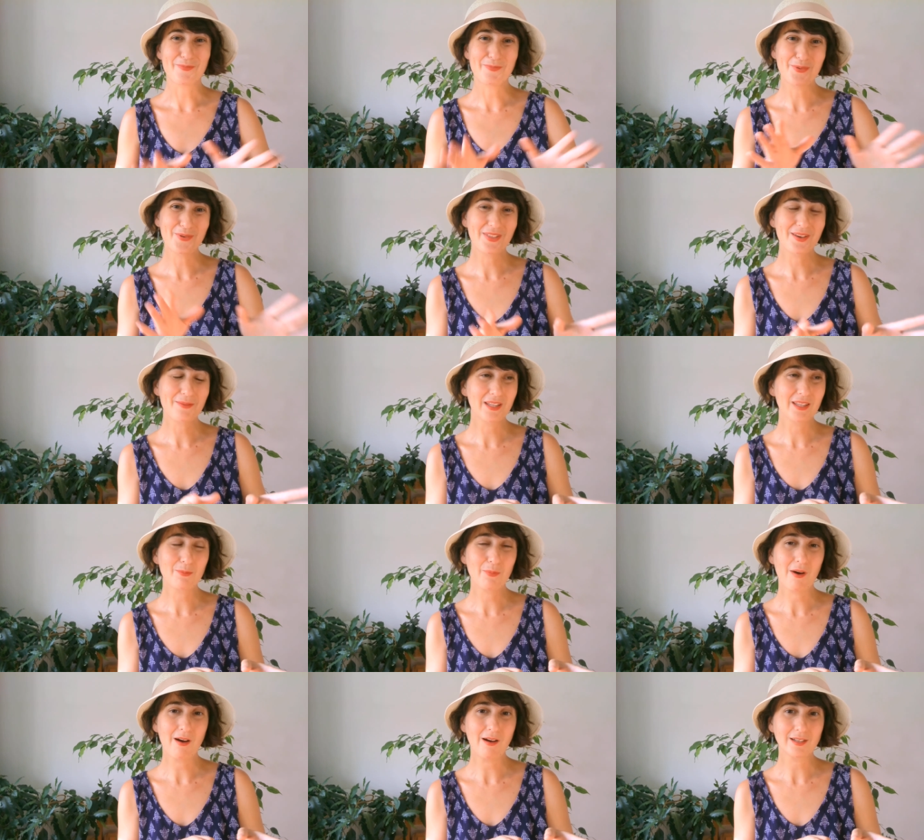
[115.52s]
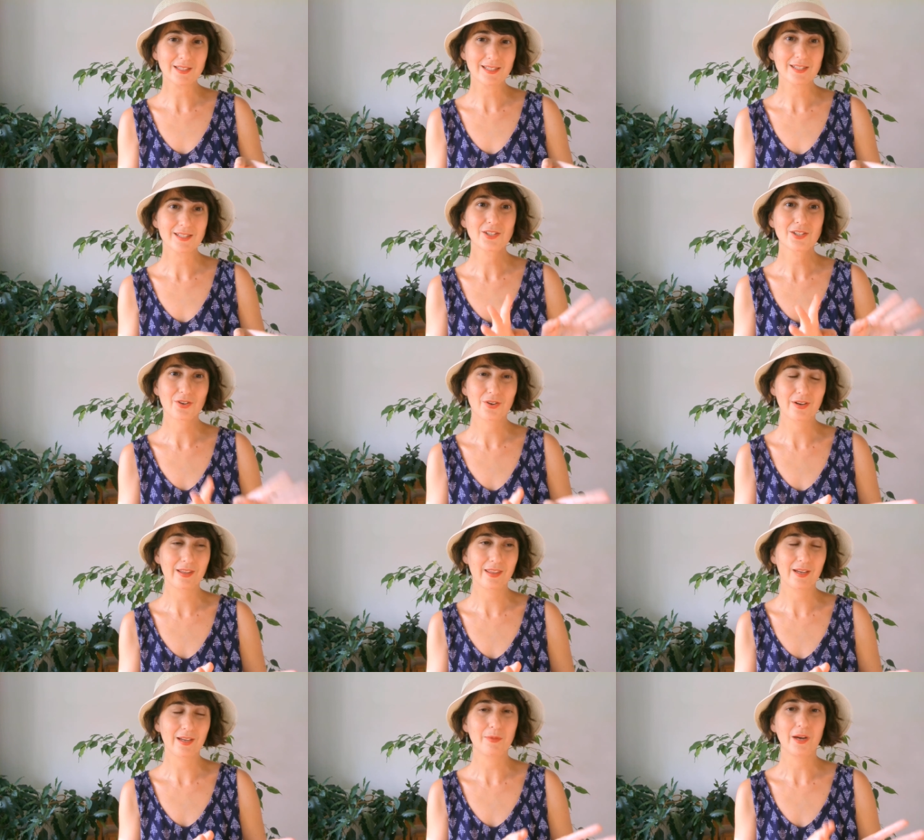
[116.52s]
put them in the box,
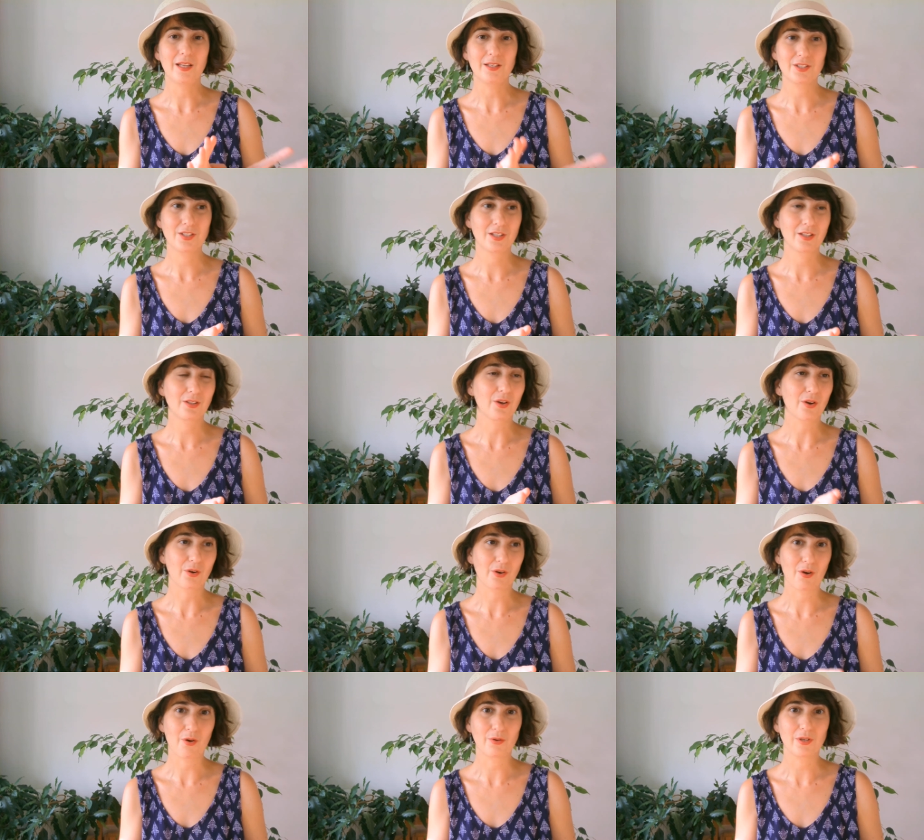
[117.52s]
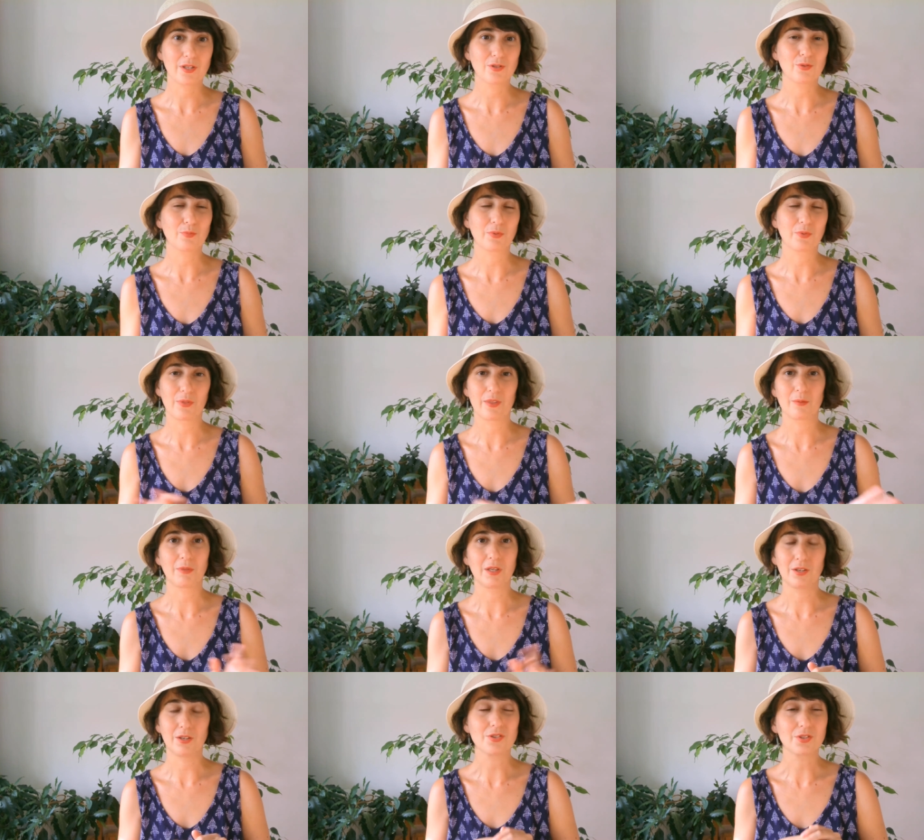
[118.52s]
store them until you're going to put them
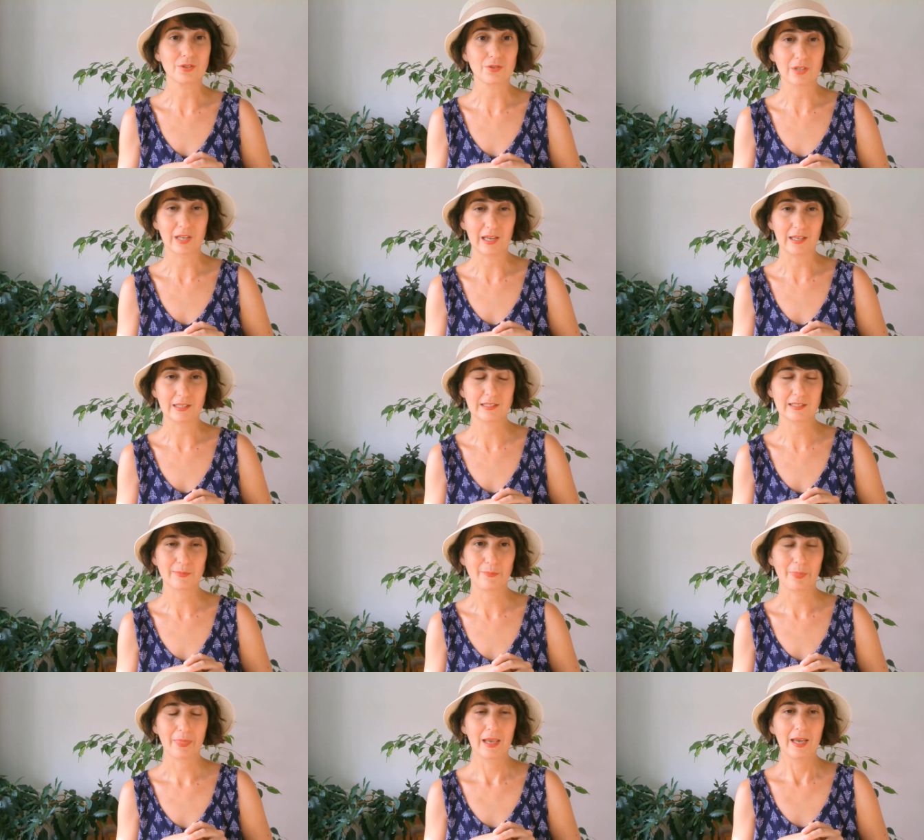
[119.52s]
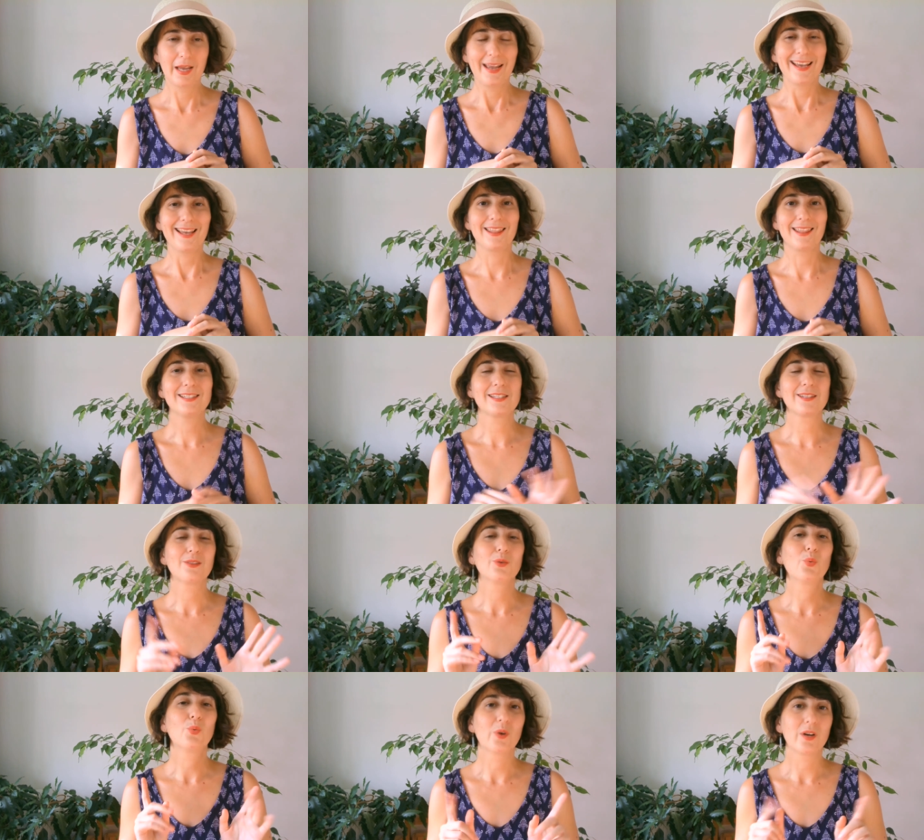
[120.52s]
in your suitcase. And this is
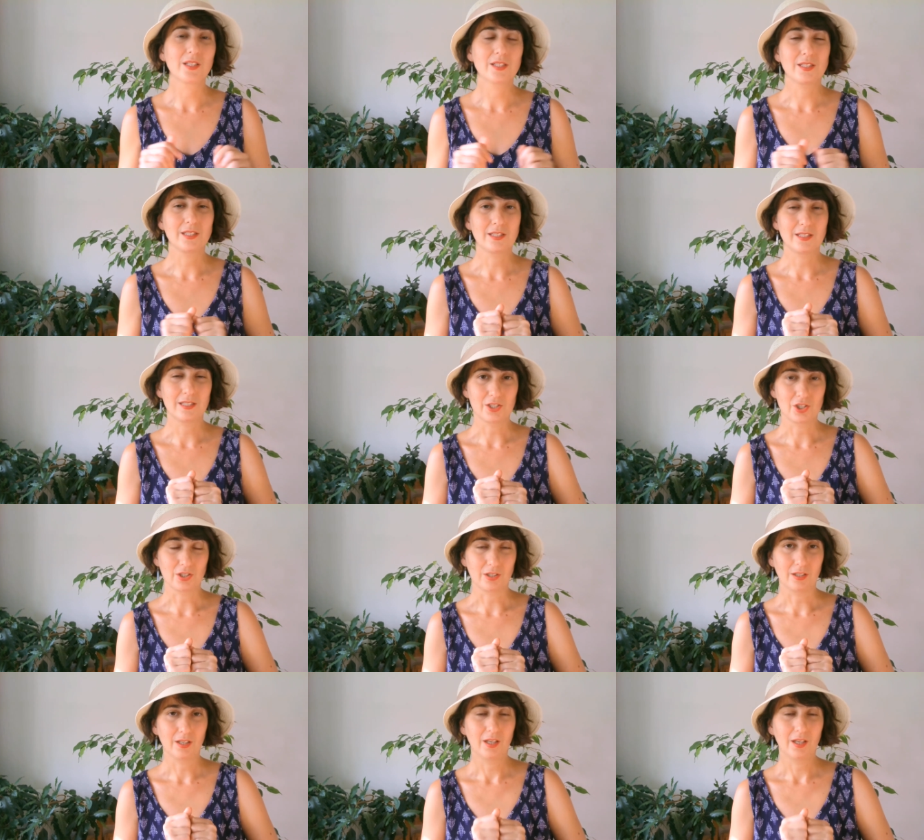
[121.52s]
the worst decision